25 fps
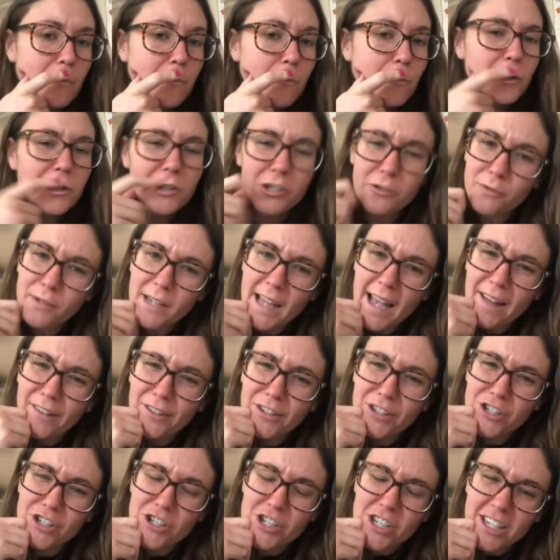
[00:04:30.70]
Would you yell
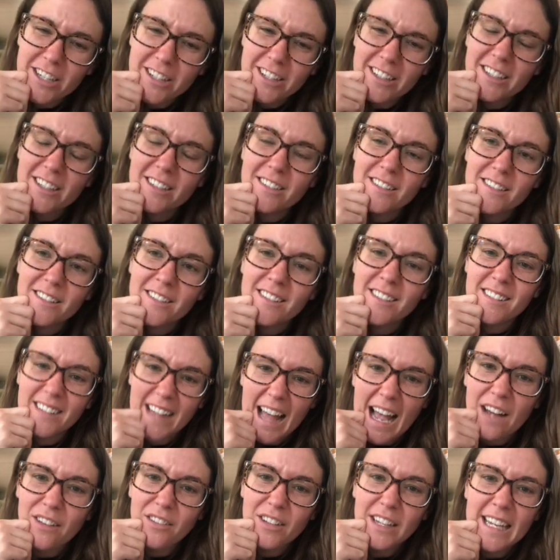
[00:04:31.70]
and cheer
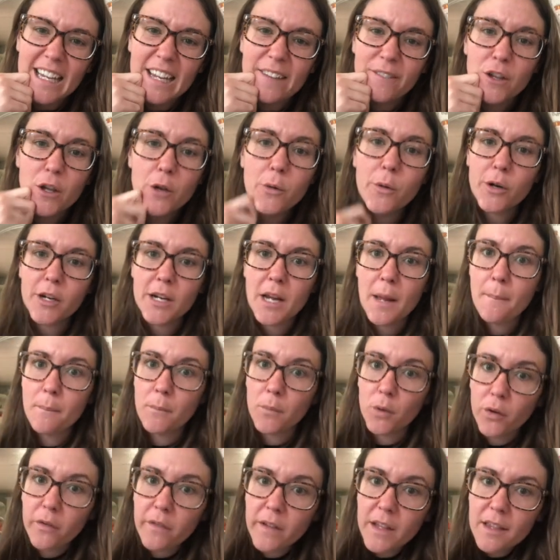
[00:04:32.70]
loudly if you were in a
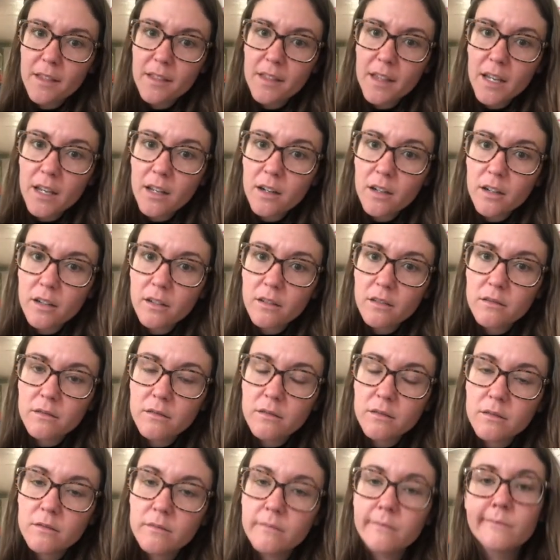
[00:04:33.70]
movie theater?
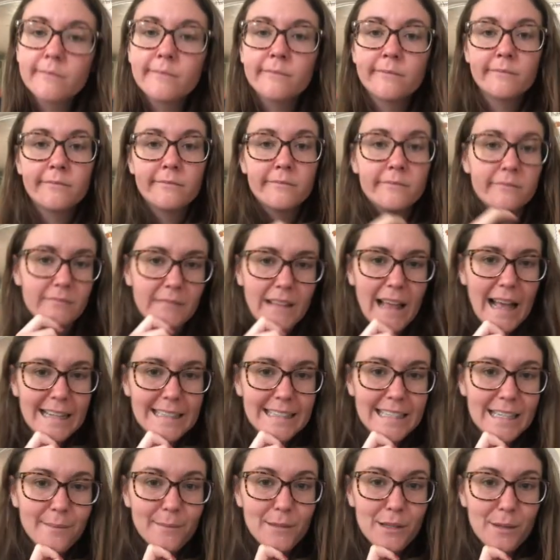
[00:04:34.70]
That
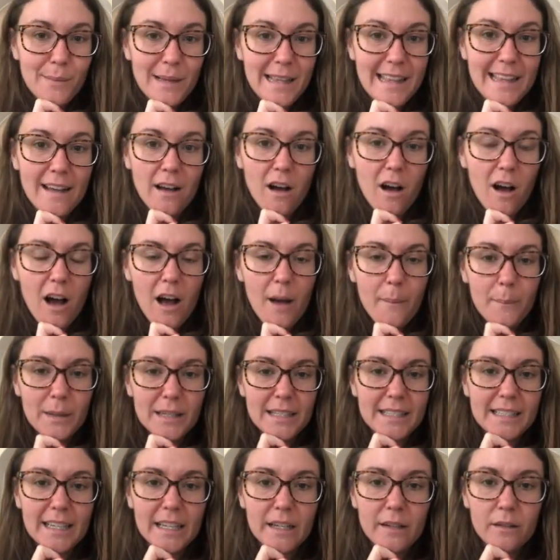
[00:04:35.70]
seems to be the
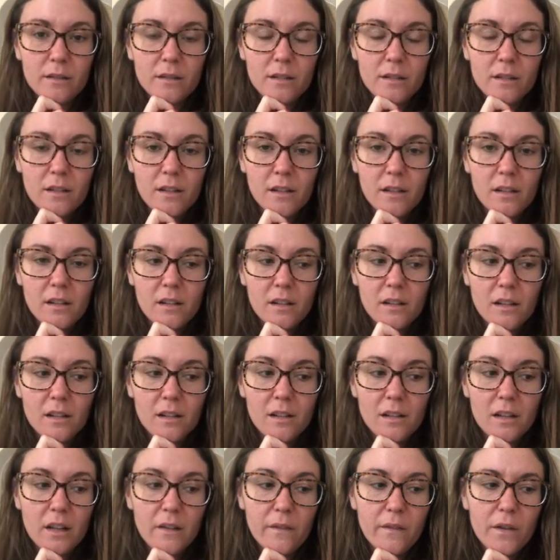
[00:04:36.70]
opposite.
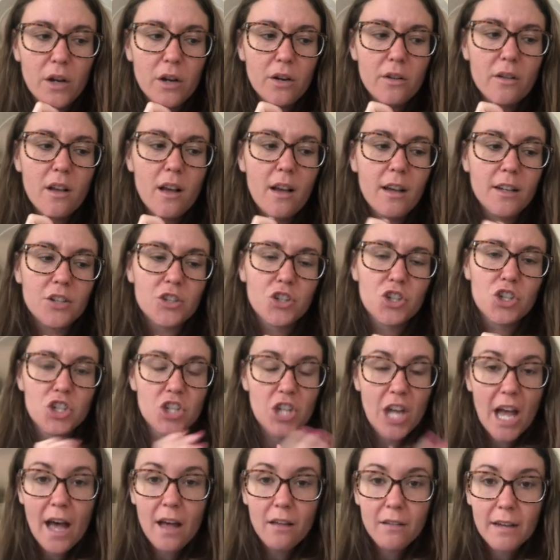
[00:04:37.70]
If you're not
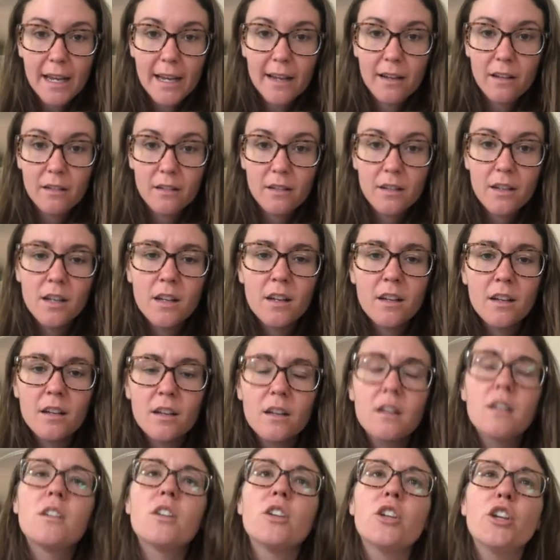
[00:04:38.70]
shouting,
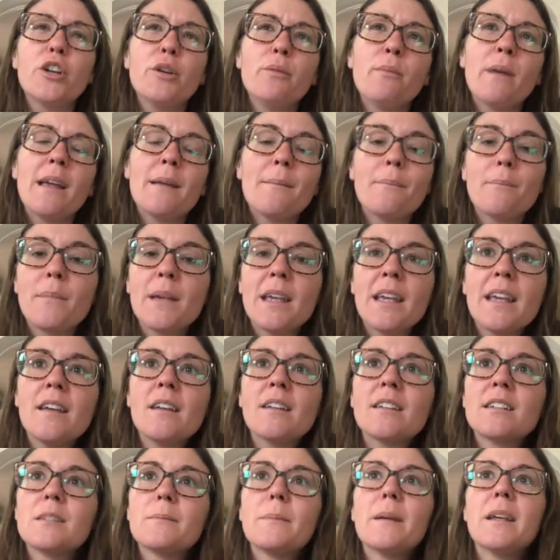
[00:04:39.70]
you might be
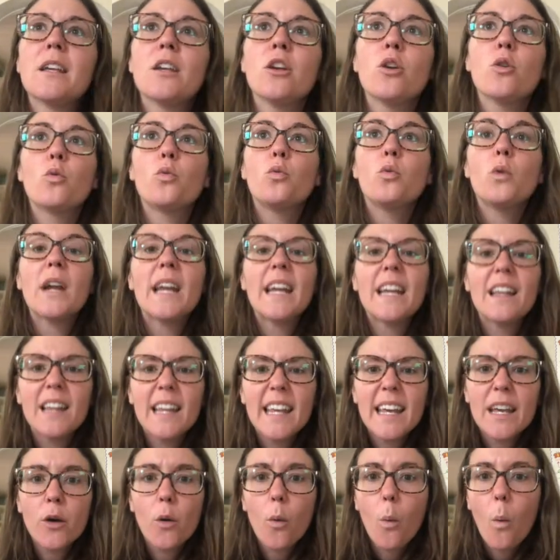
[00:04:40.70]
speaking
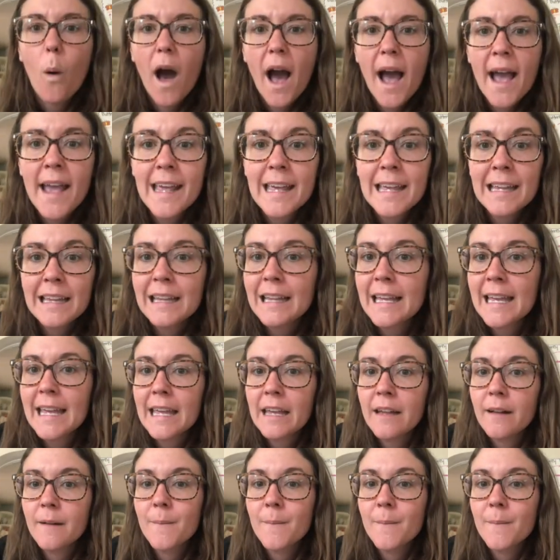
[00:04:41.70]
really quietly,